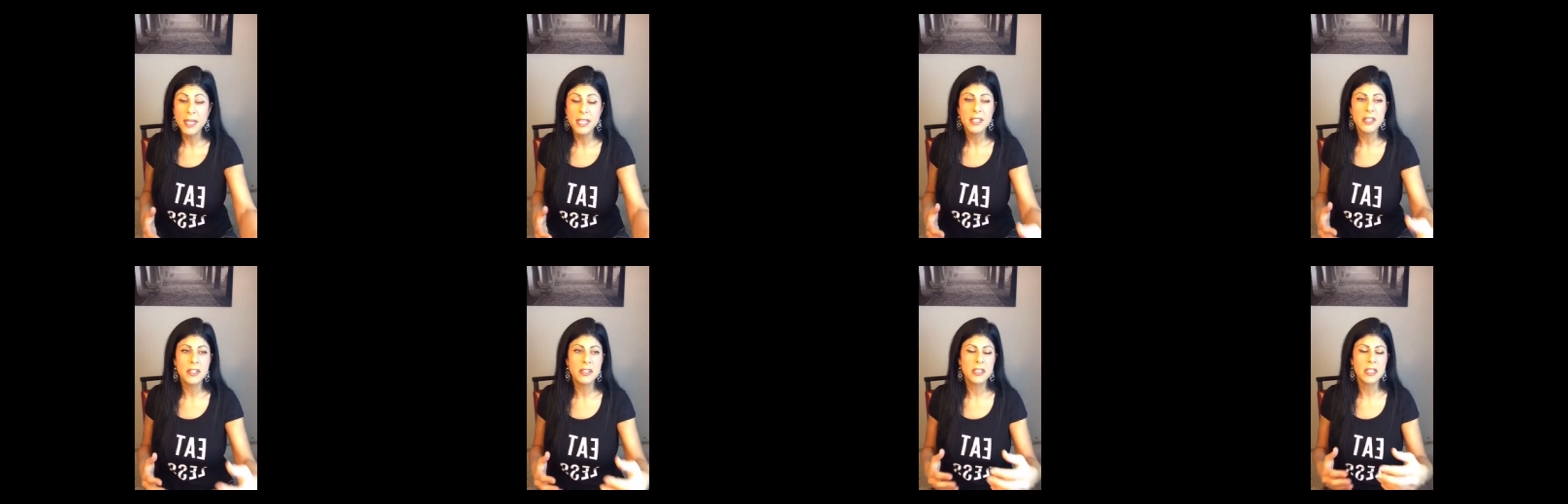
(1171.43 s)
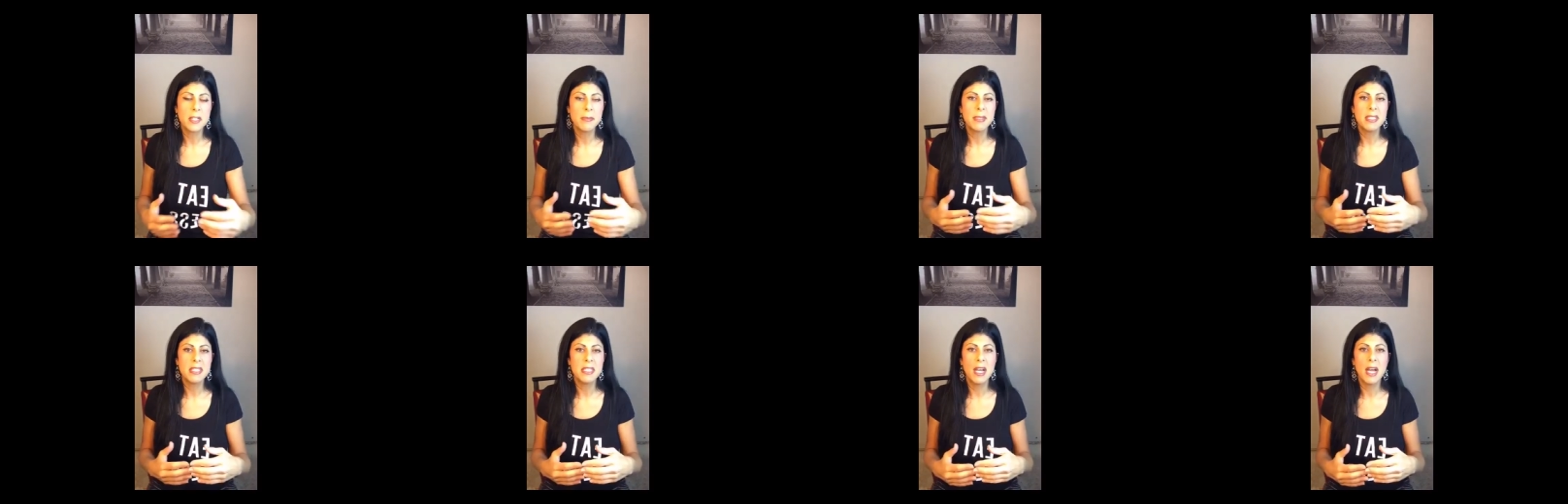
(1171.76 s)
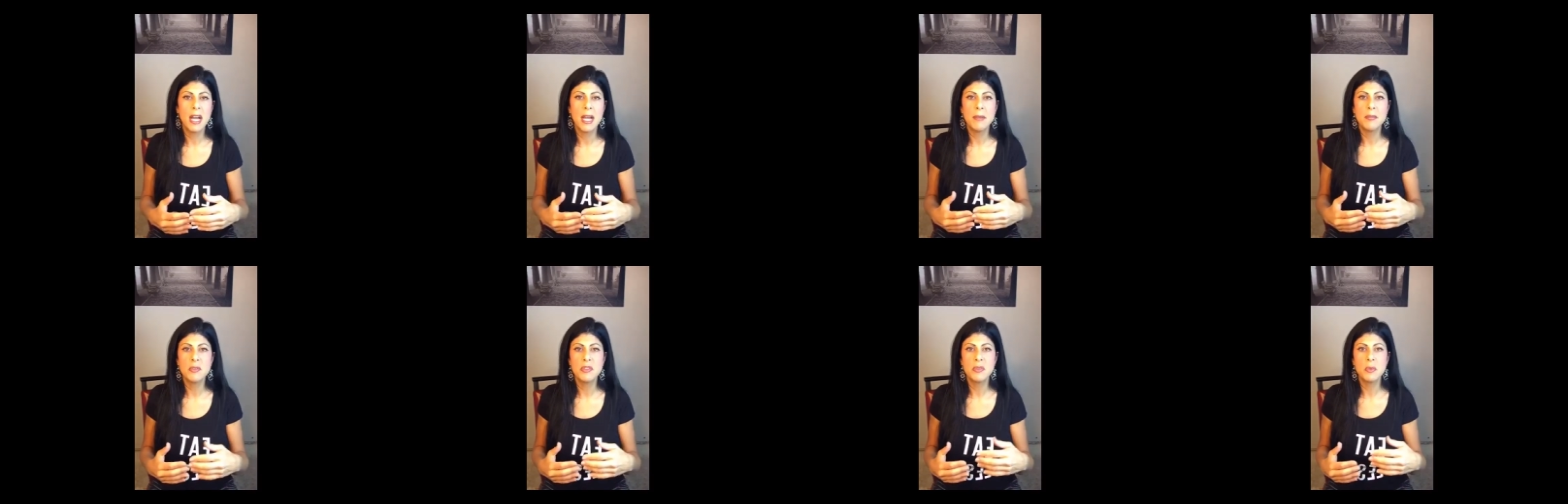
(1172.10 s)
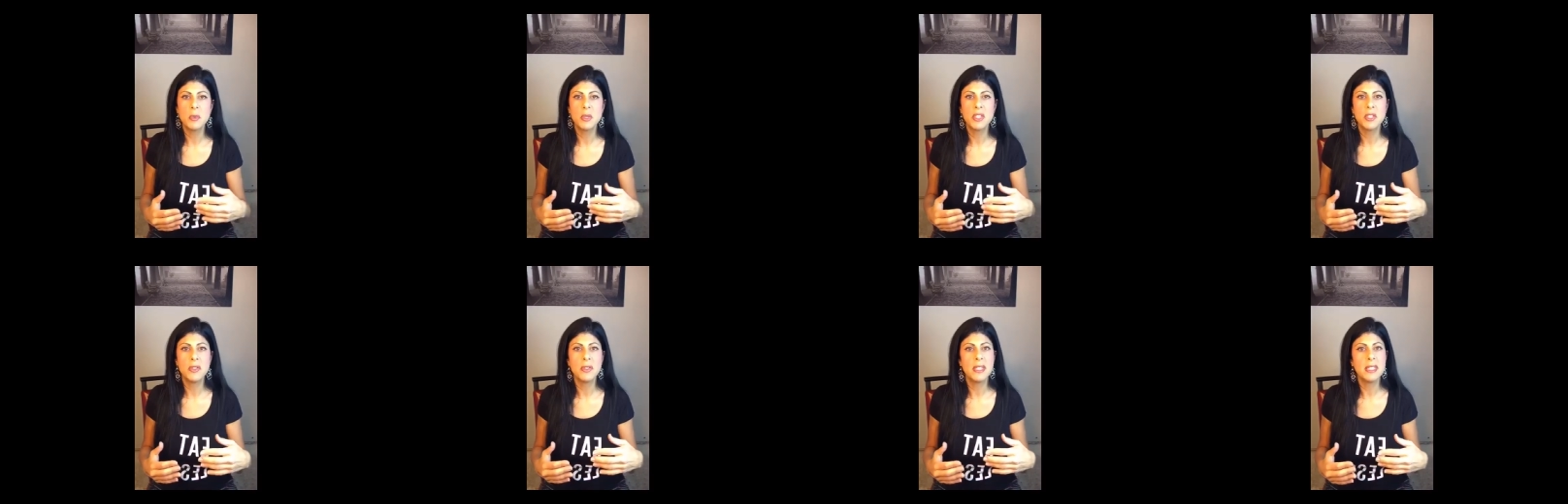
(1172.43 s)
There's going to be times
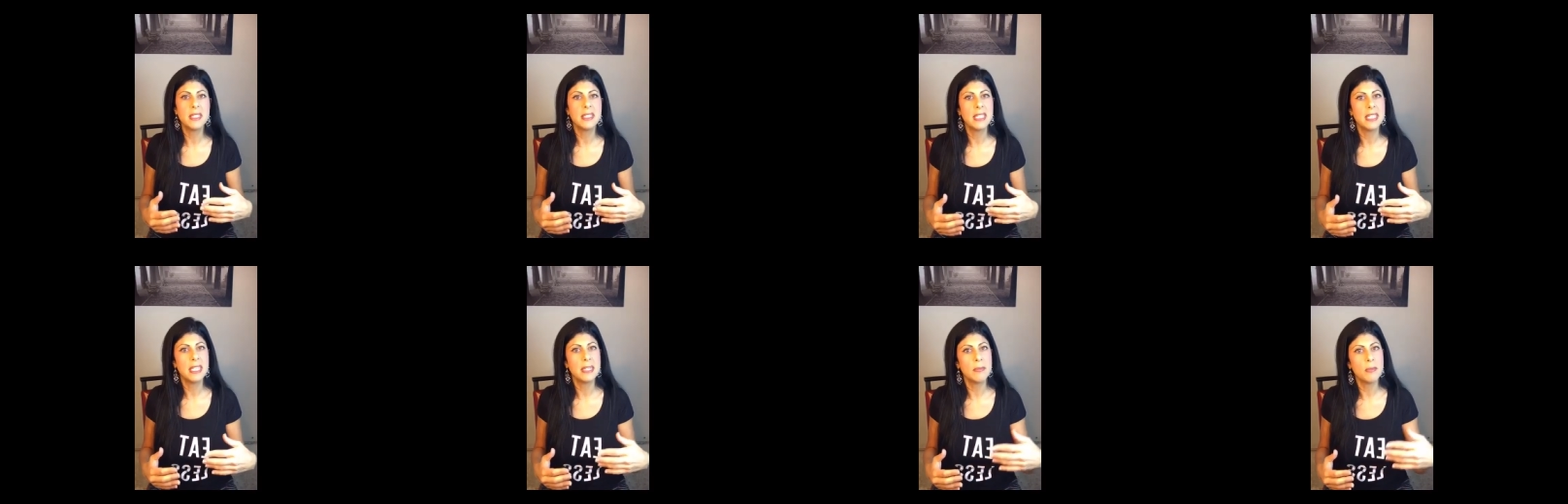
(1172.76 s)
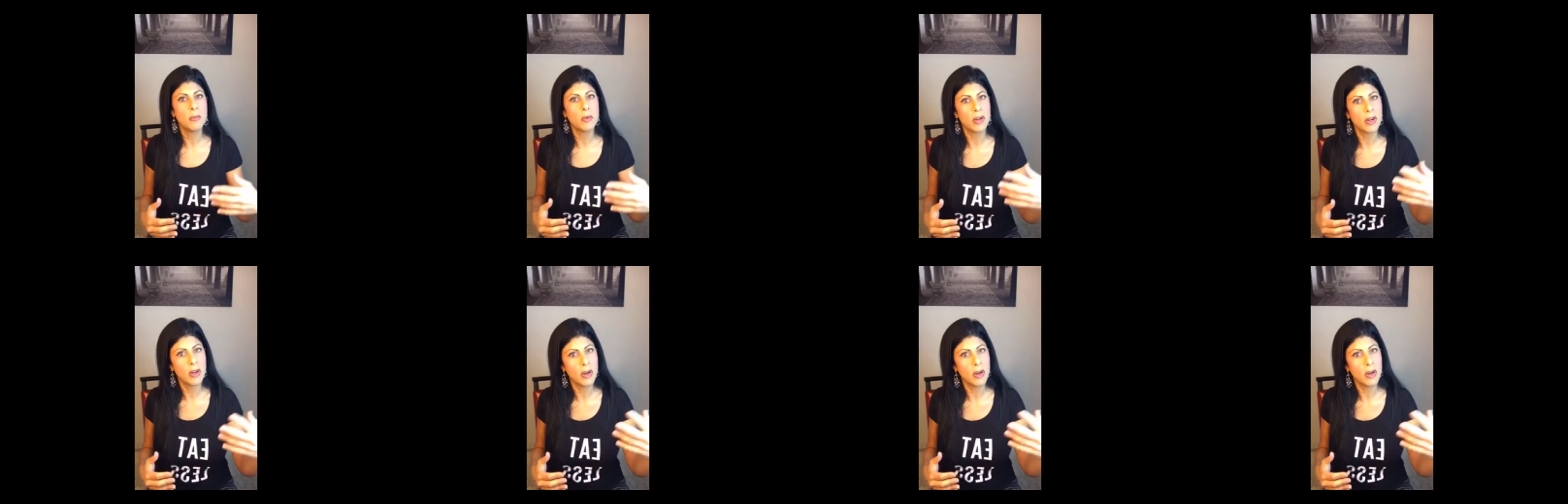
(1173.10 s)
when you need to eat more